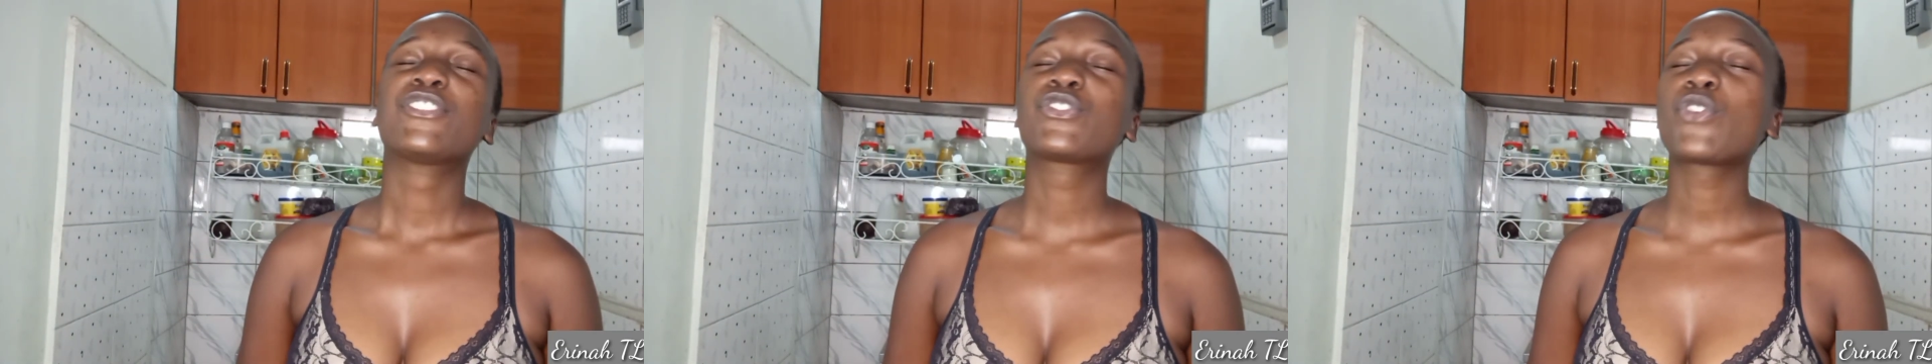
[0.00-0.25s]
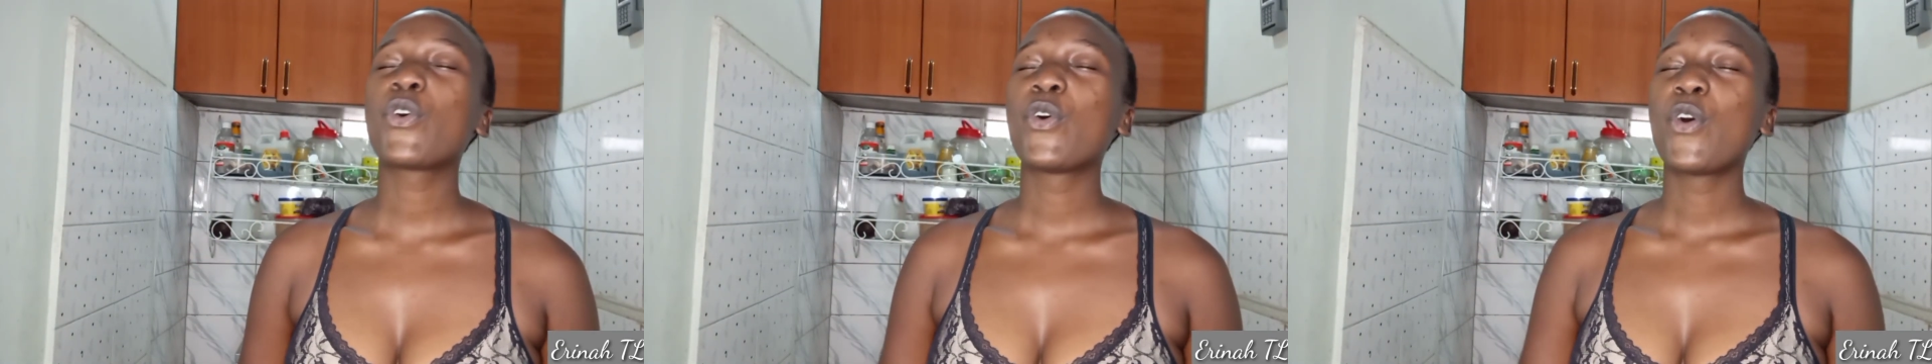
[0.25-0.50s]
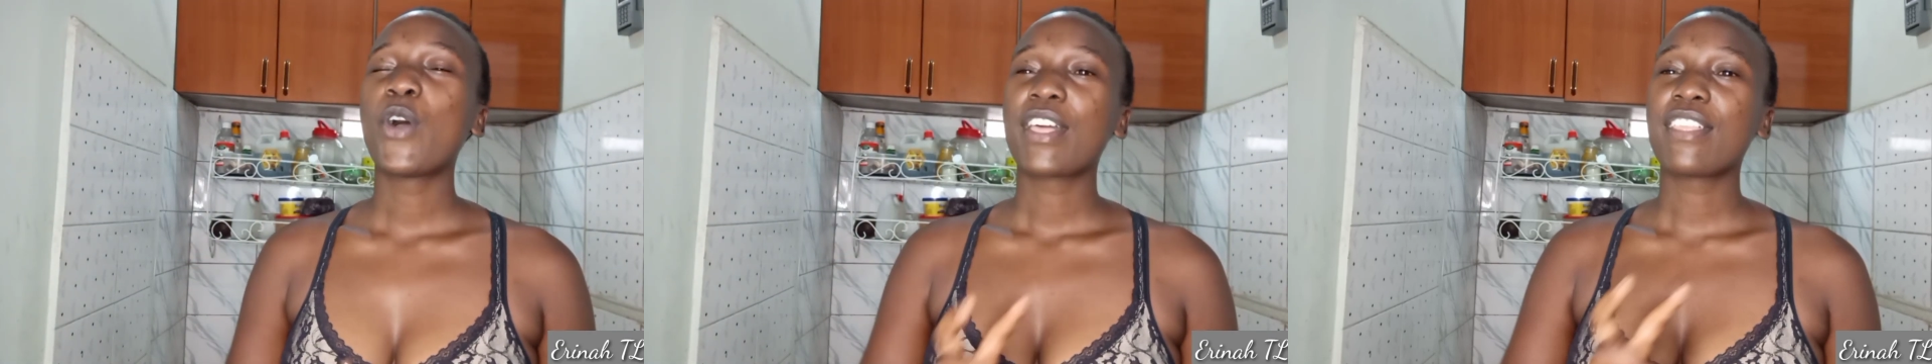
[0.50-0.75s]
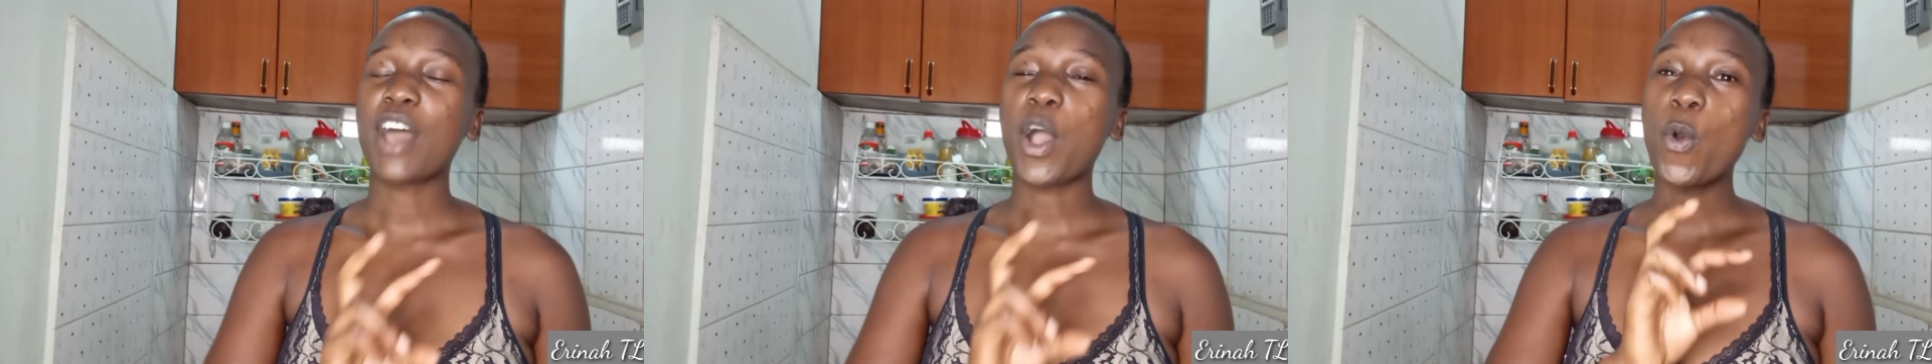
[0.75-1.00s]
So
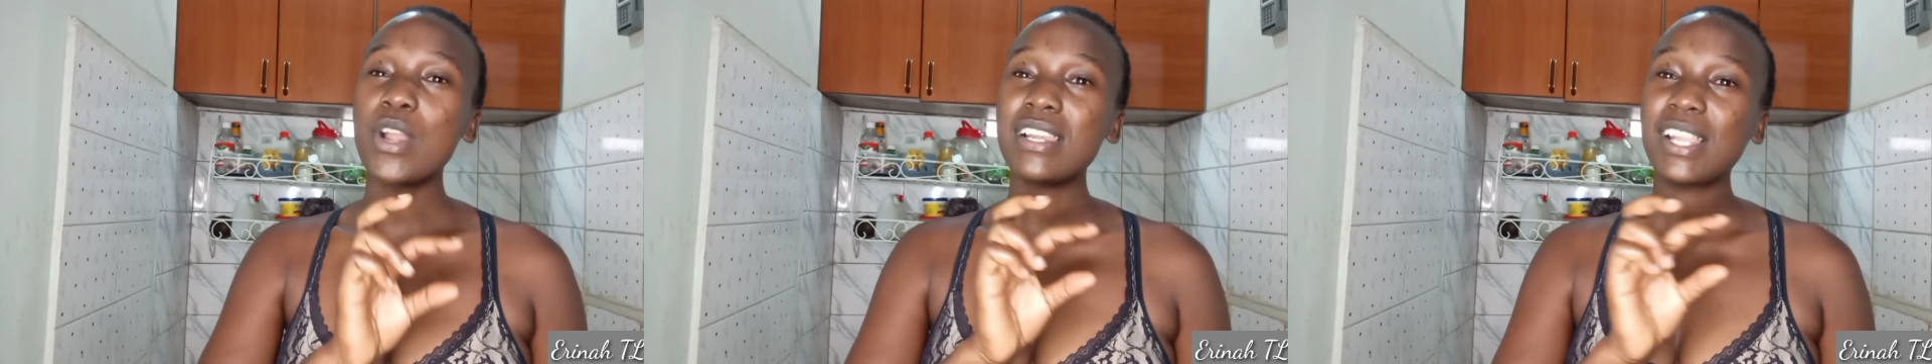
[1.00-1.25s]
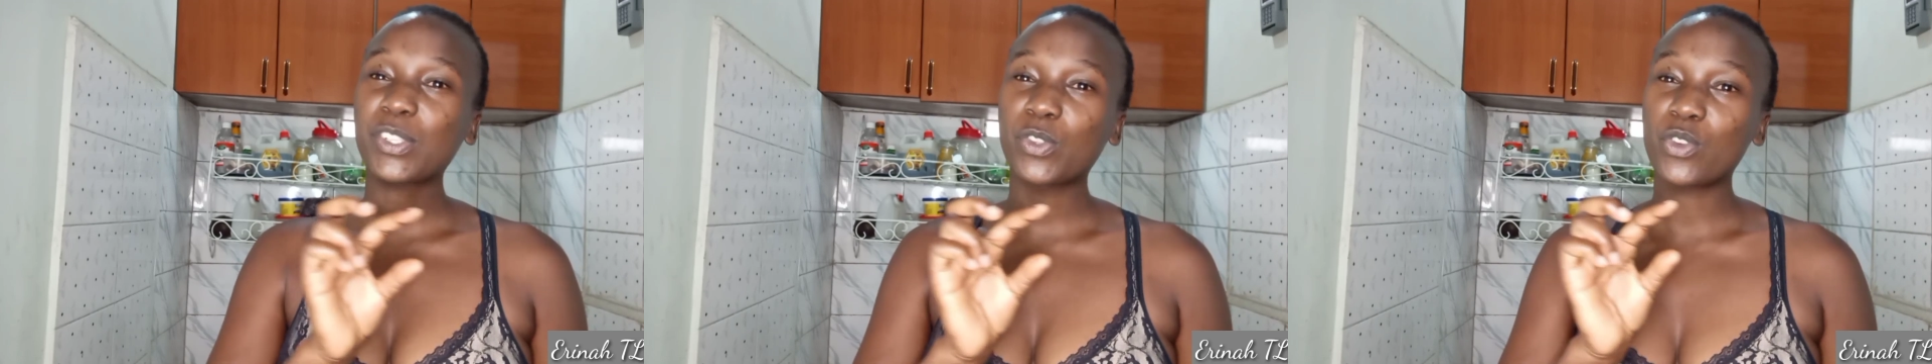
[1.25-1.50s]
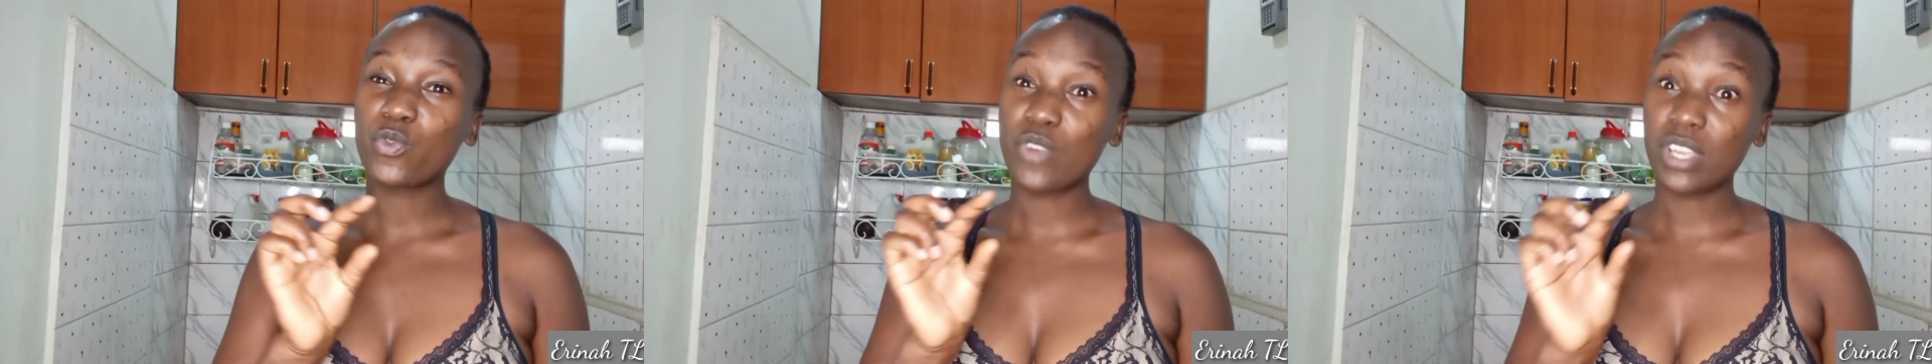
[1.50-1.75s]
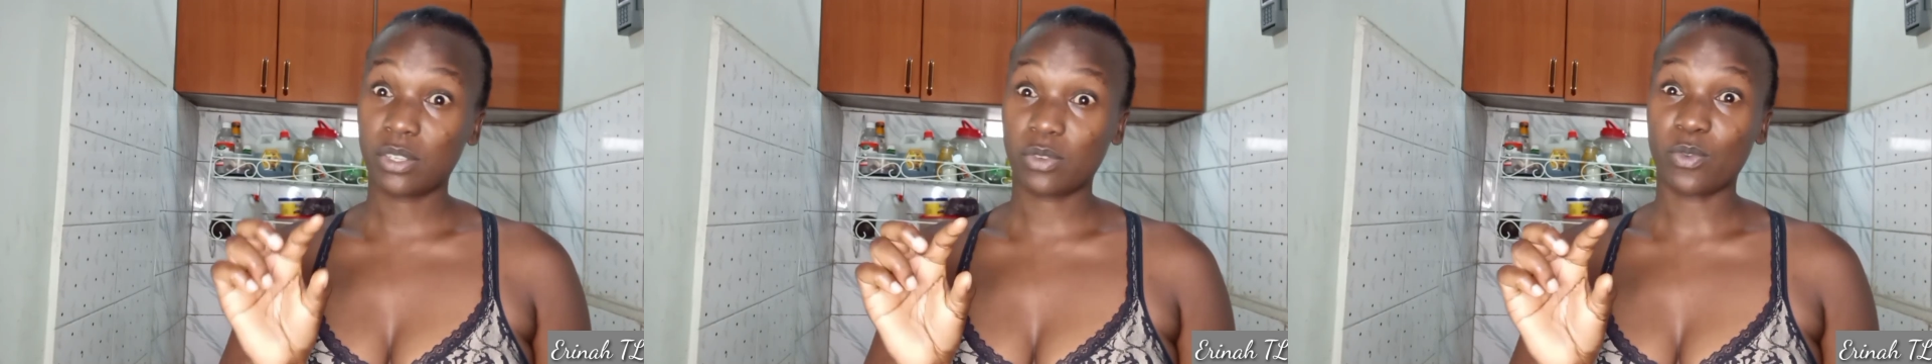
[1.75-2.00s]
the whole
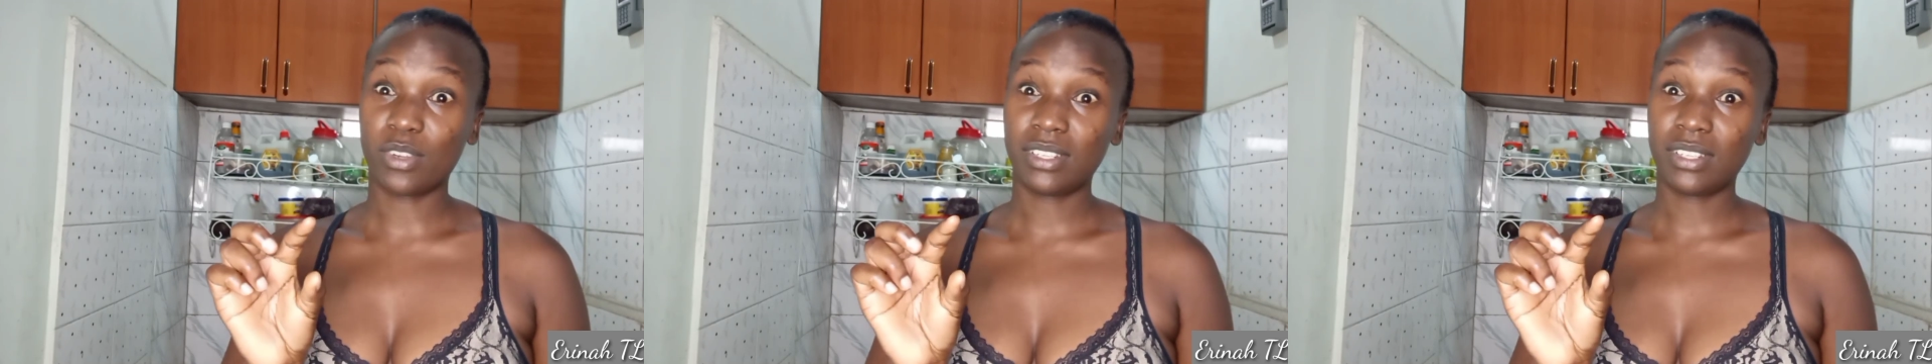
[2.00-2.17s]
lesson went